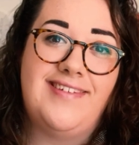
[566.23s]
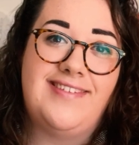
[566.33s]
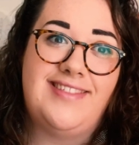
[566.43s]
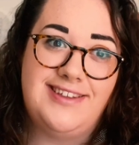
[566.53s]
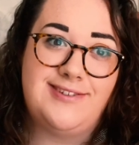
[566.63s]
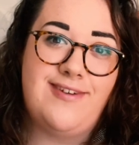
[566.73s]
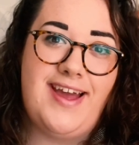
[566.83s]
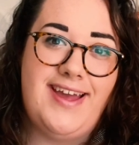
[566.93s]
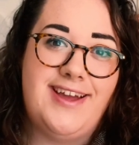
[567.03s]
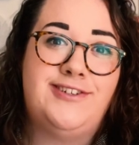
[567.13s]
this
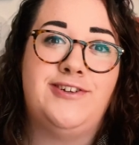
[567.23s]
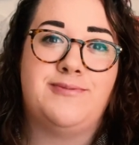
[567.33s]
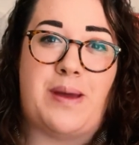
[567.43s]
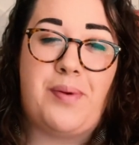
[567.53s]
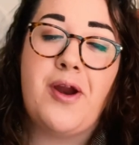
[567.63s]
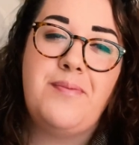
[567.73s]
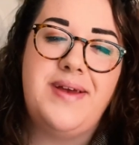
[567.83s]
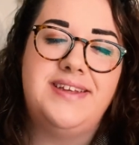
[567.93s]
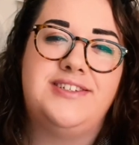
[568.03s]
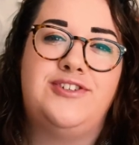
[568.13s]
way and choose my purpose,